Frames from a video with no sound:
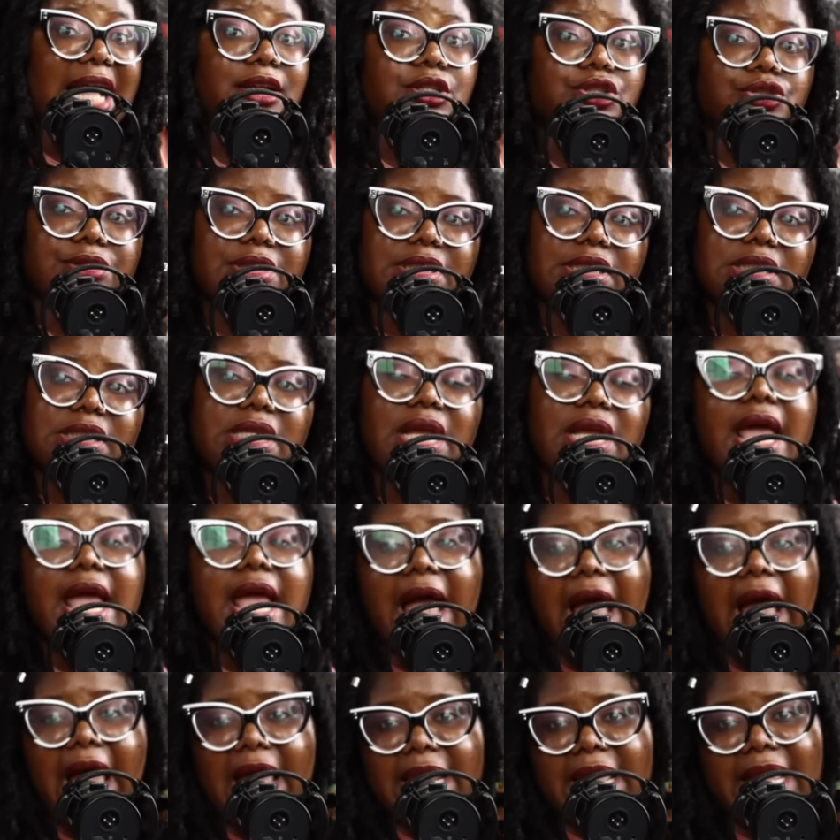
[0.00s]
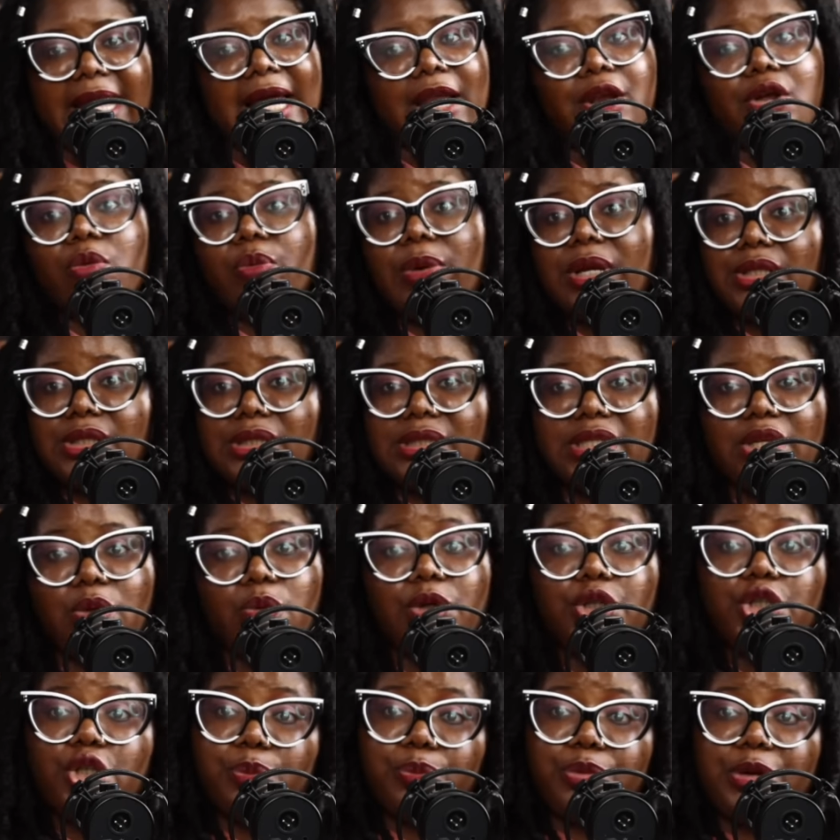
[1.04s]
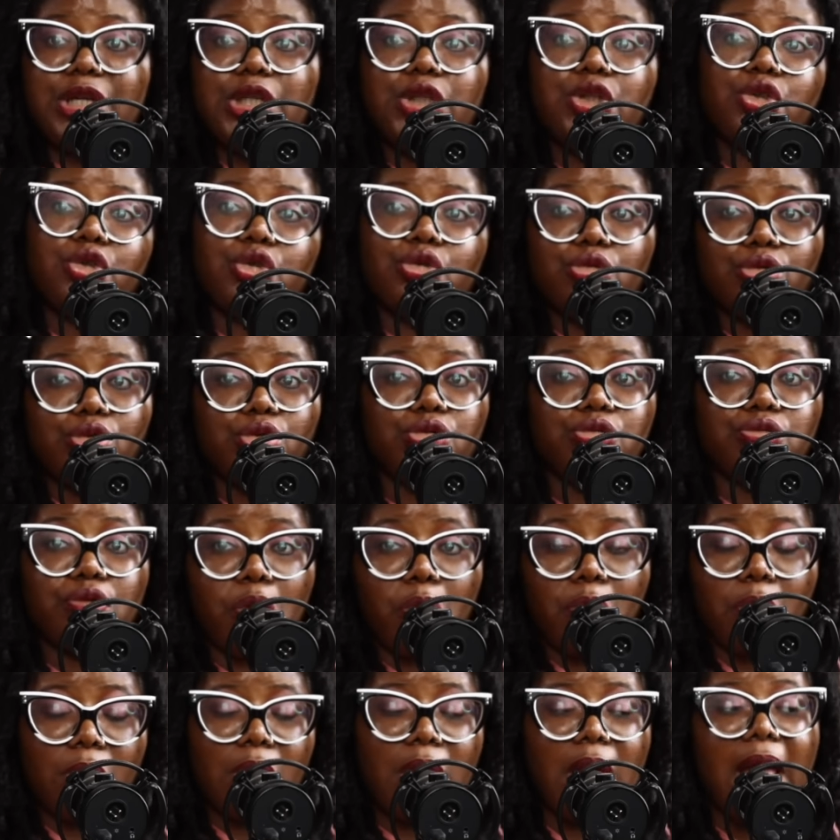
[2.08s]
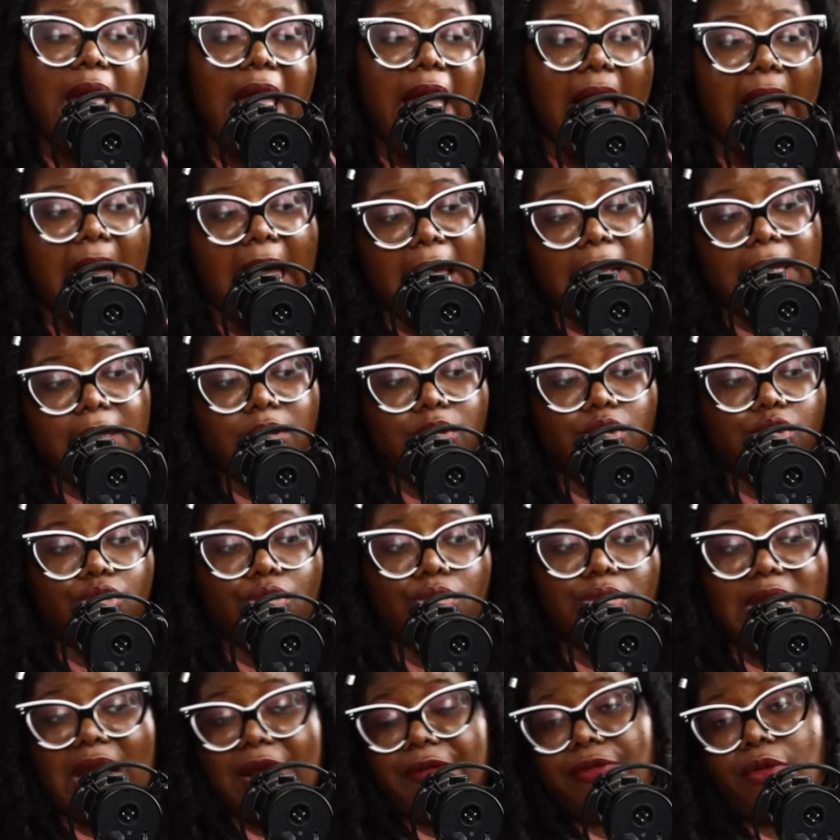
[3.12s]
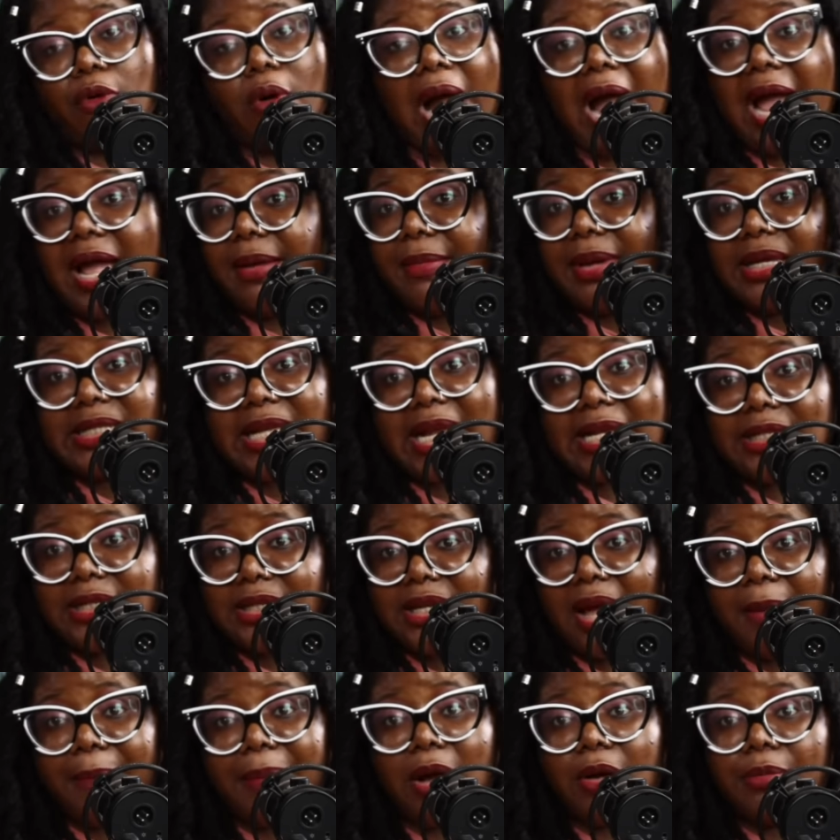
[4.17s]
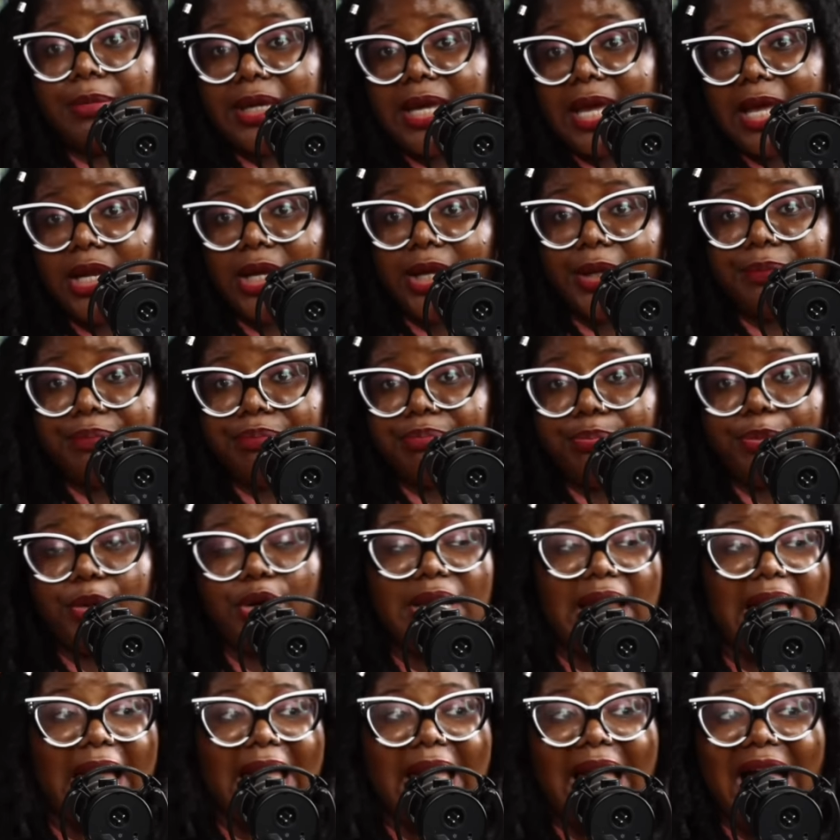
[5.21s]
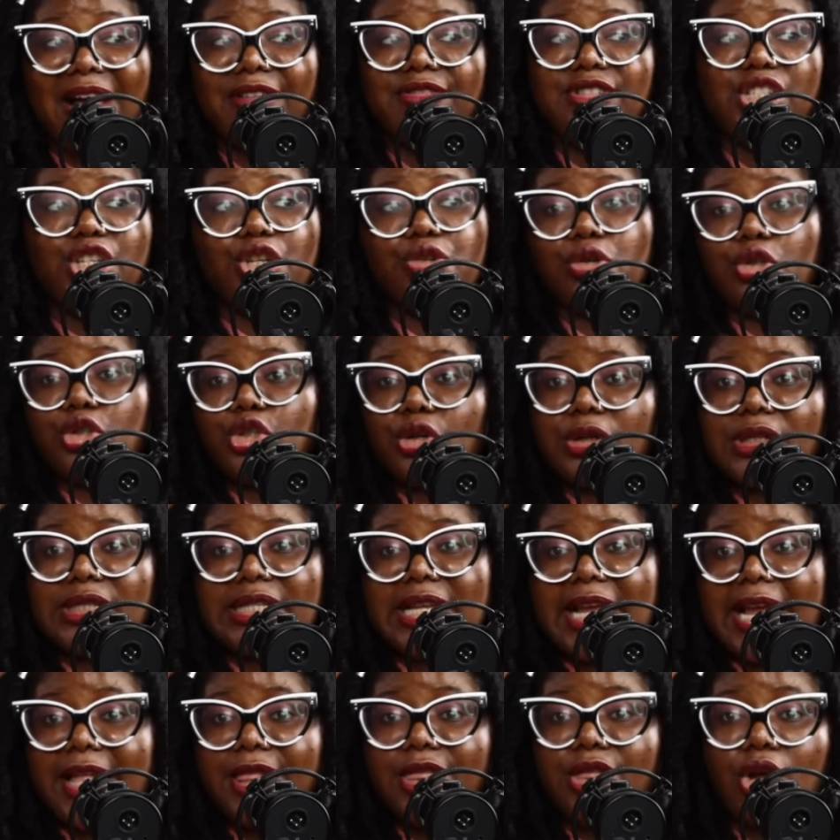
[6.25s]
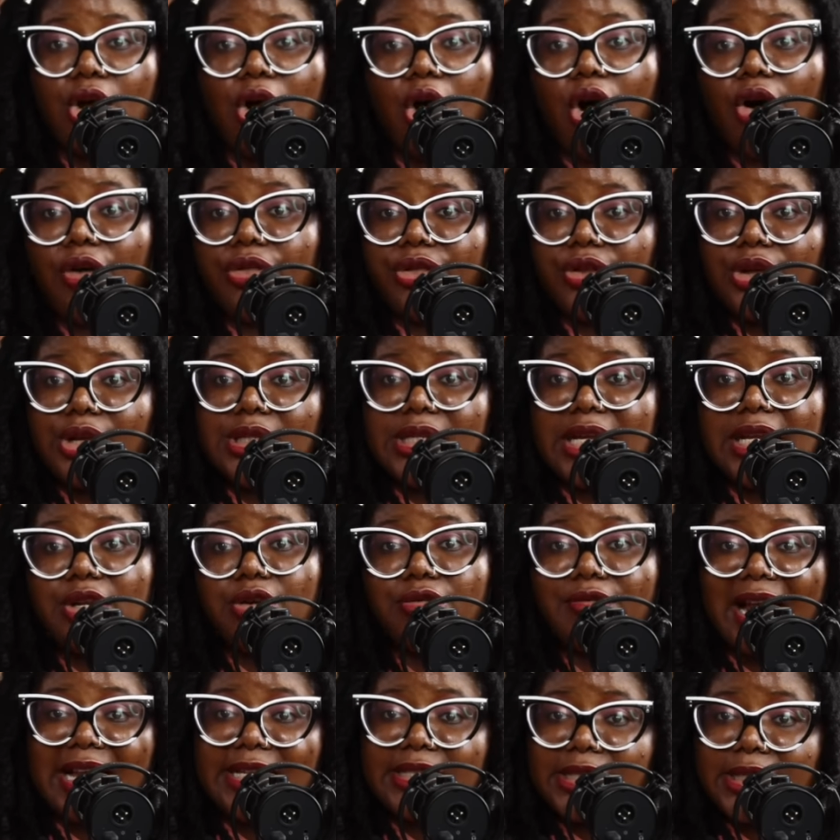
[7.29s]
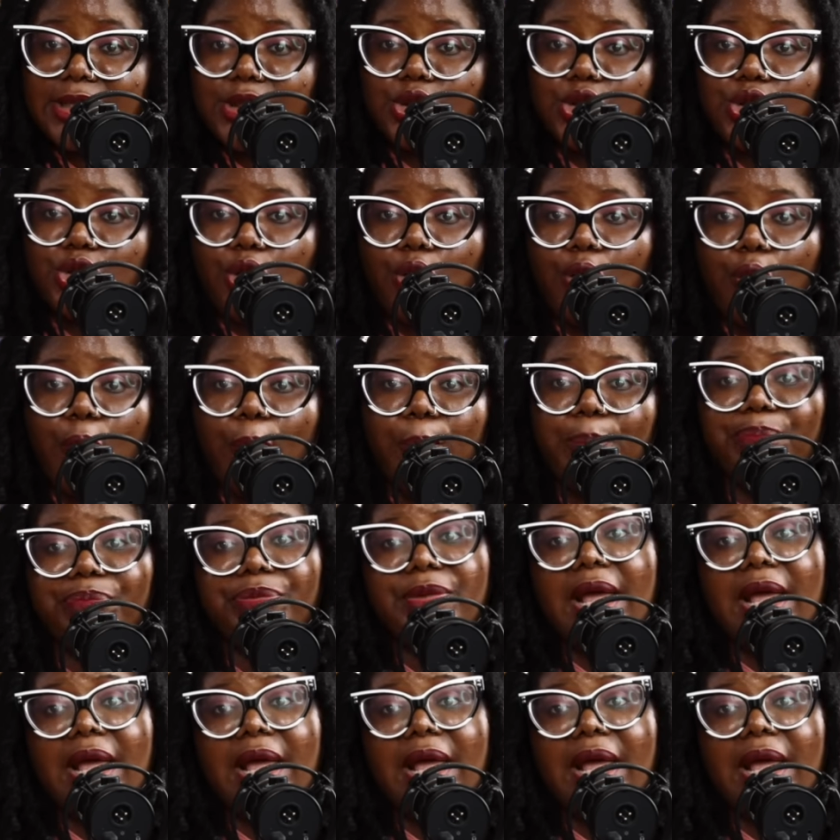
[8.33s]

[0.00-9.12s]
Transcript: actress, and I cannot wait to see what she brings to the role. And so, therefore, I am excited about Michaela. But I have zero trust in the author, in the writers. So,